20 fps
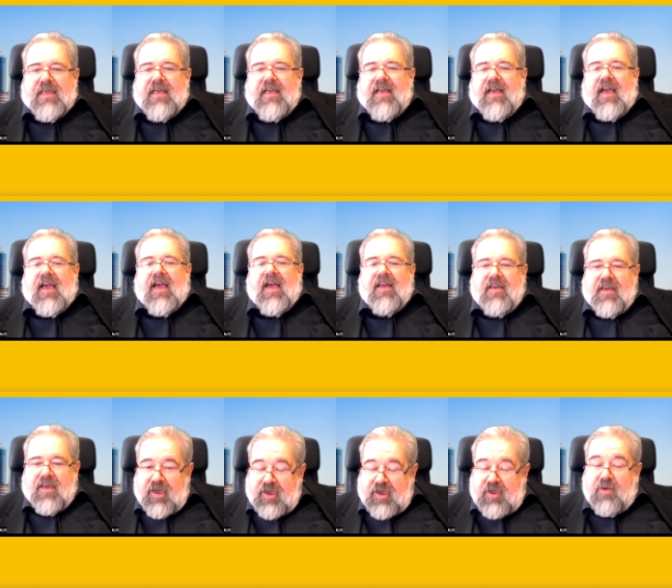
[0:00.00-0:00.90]
and
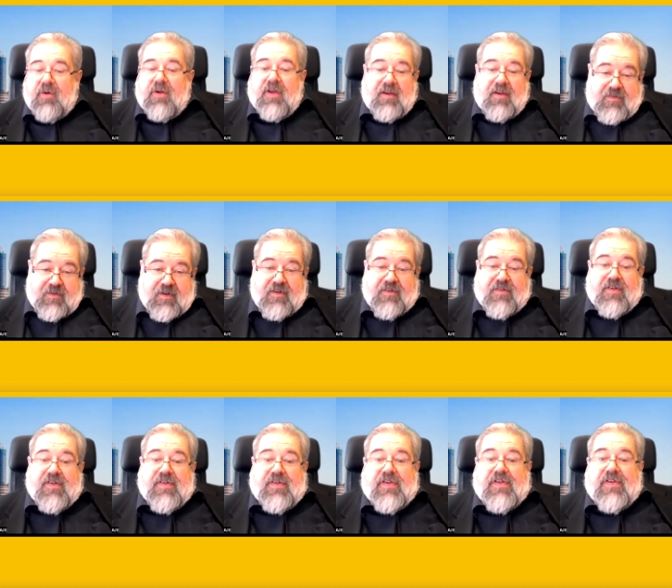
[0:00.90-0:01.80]
including
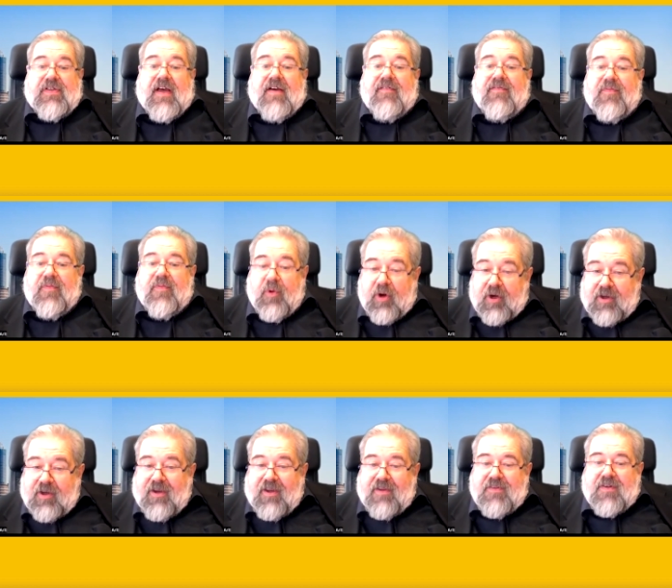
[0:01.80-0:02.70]
the staff
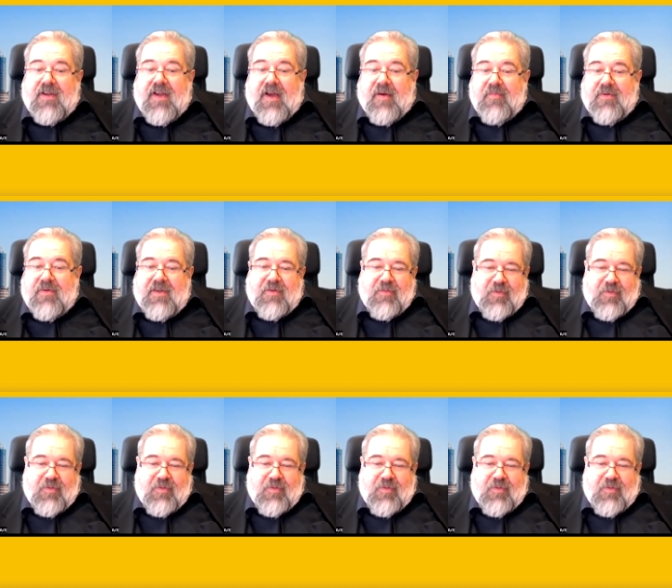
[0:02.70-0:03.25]
working at the companies,